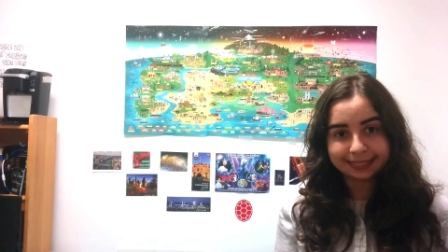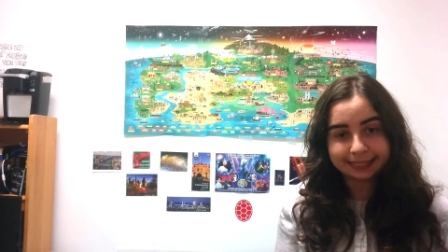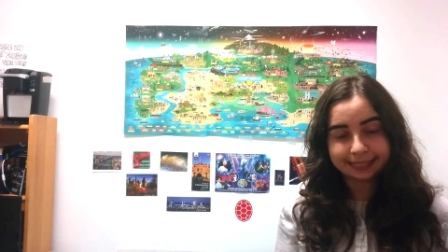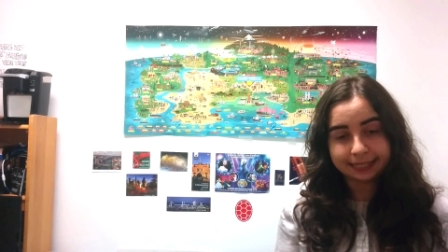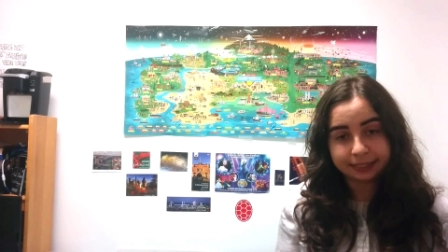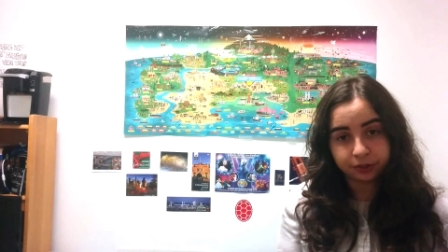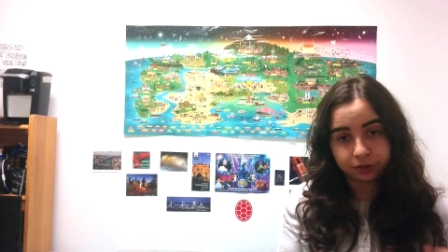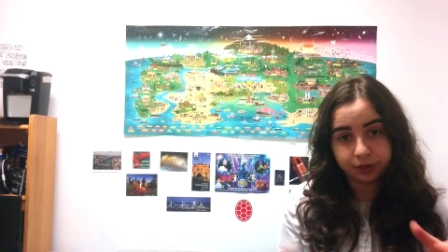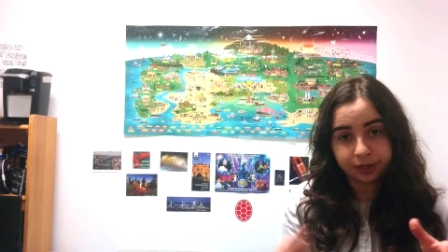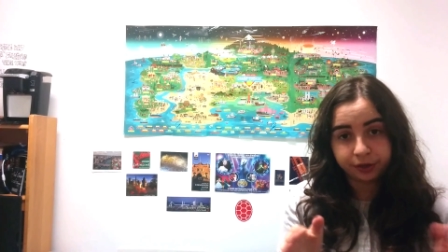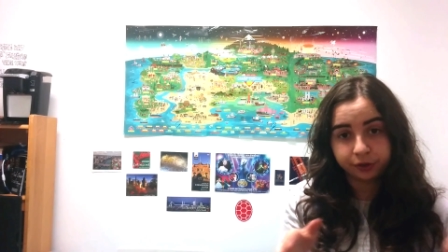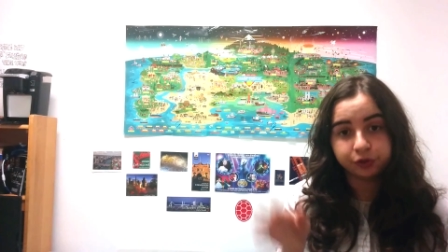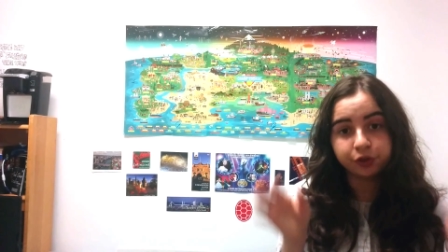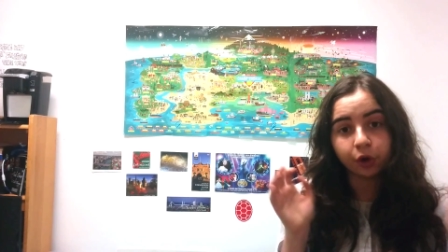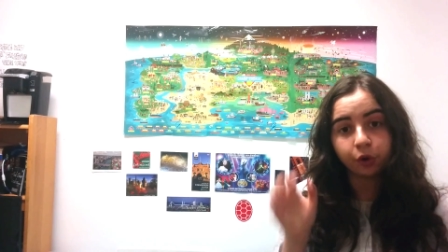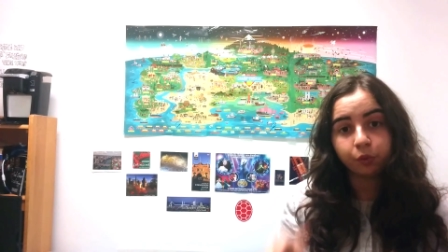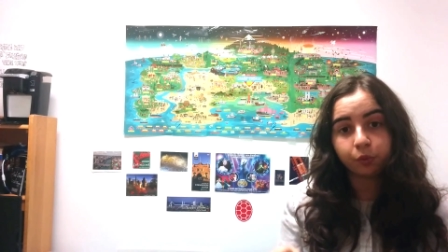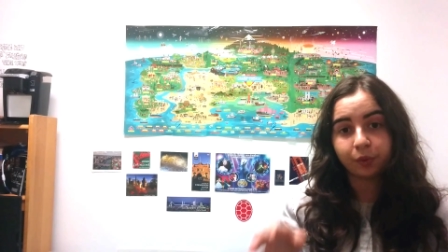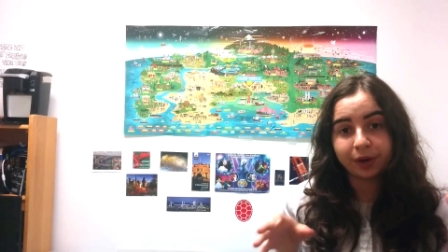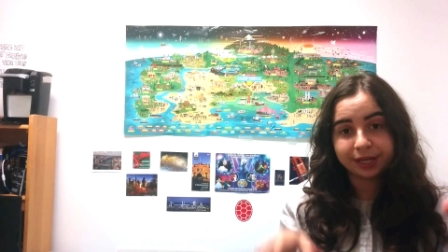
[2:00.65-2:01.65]
tests so that you
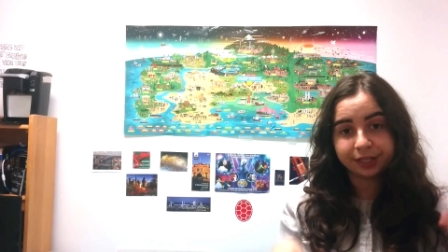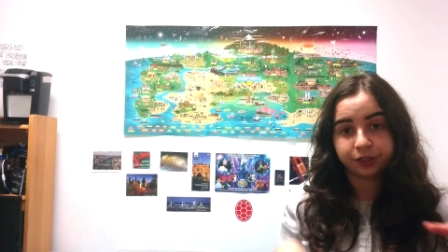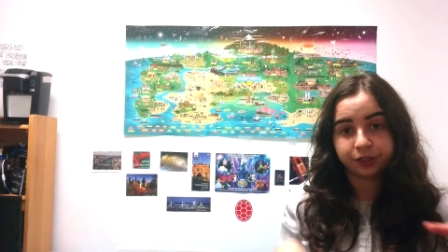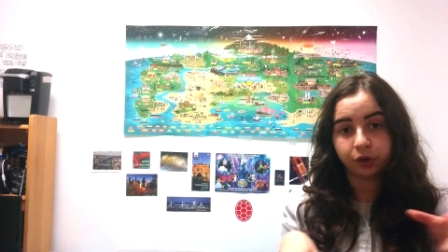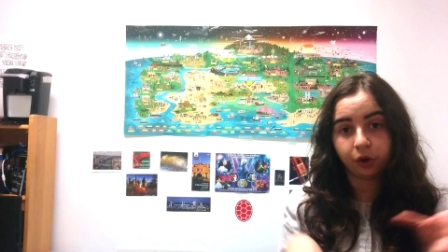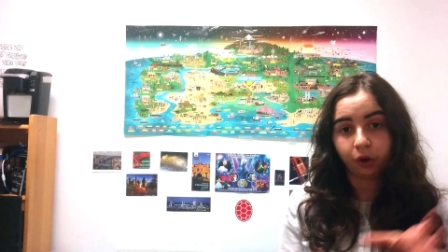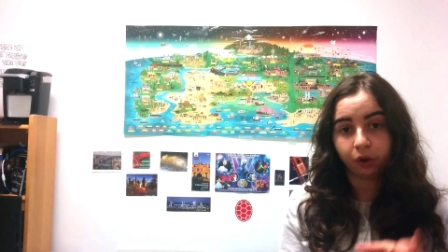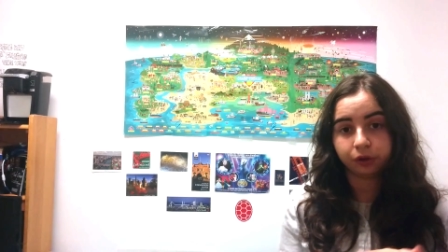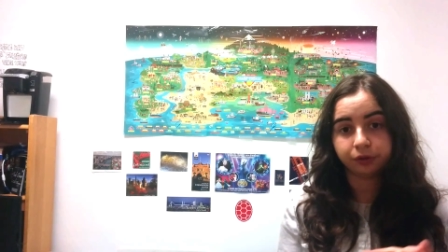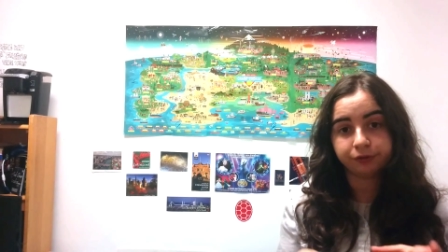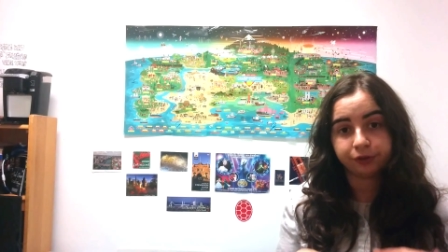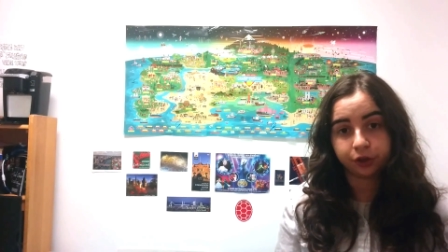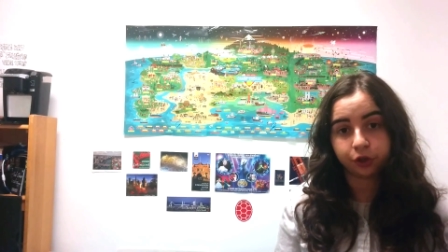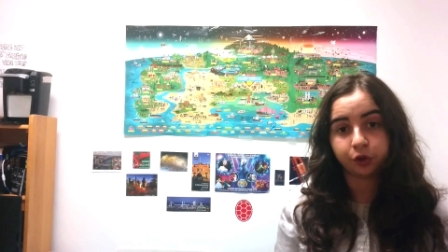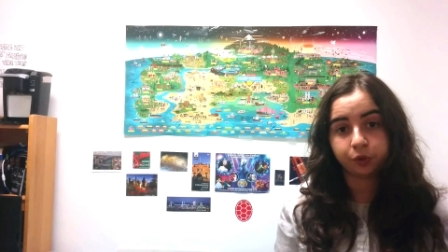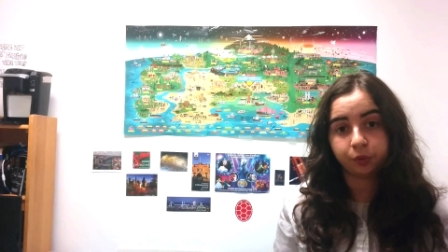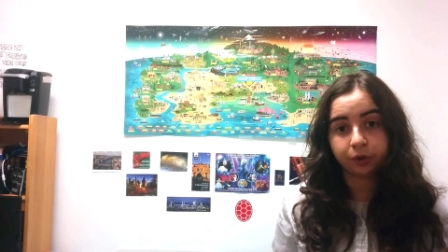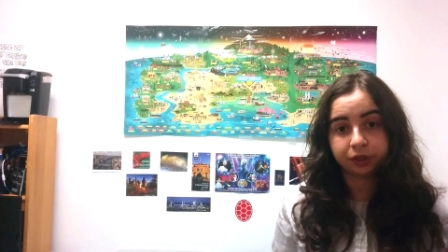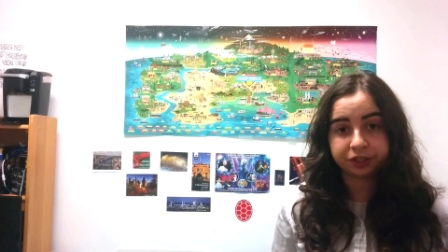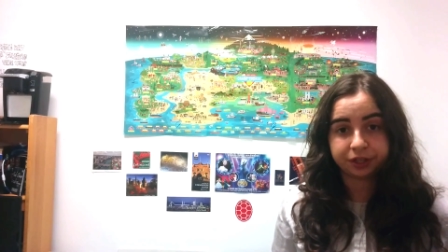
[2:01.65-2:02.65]
don't waste all of the good
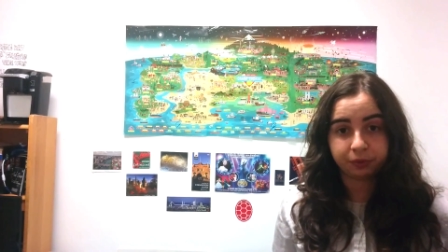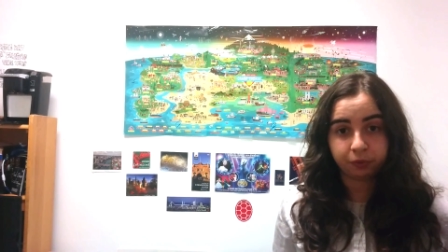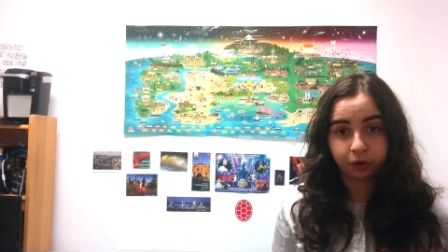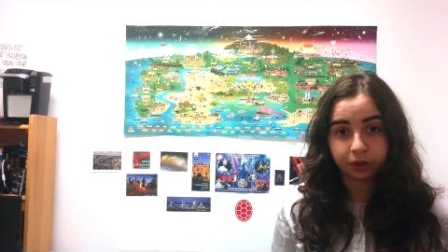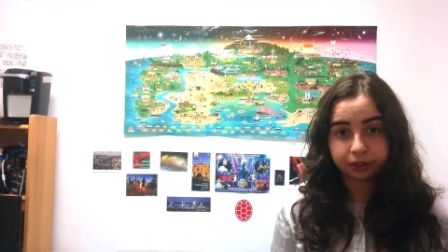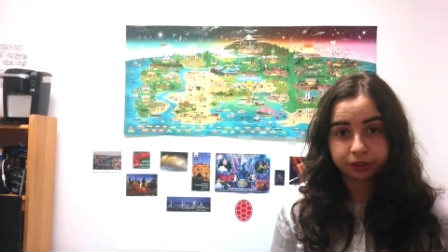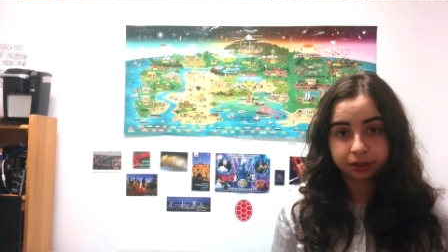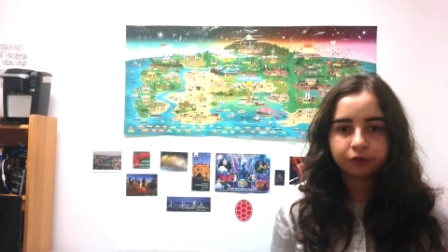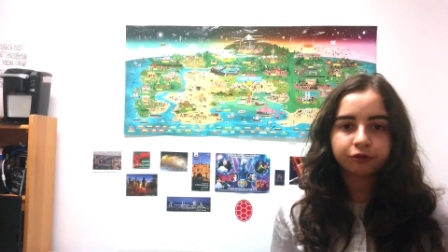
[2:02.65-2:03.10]
ones at once.